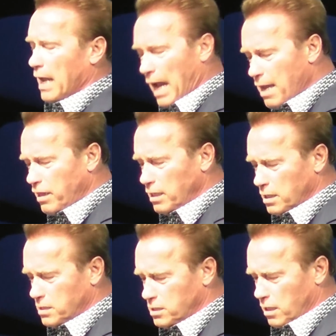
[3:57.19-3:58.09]
And I
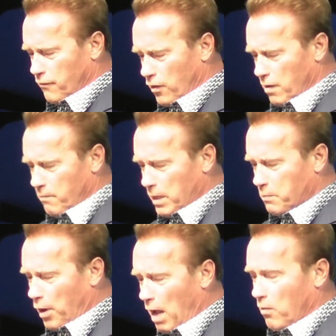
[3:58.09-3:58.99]
think this is a very
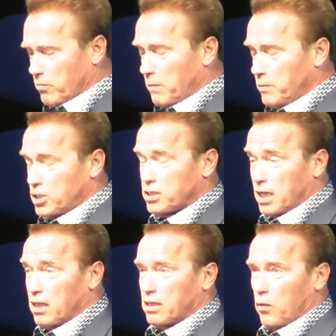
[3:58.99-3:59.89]
big problem. Let me
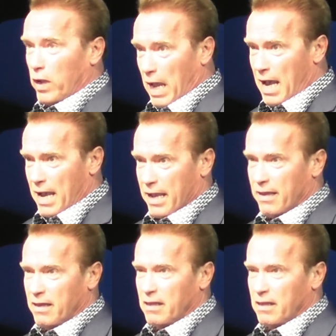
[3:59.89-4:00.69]
just tell you the way I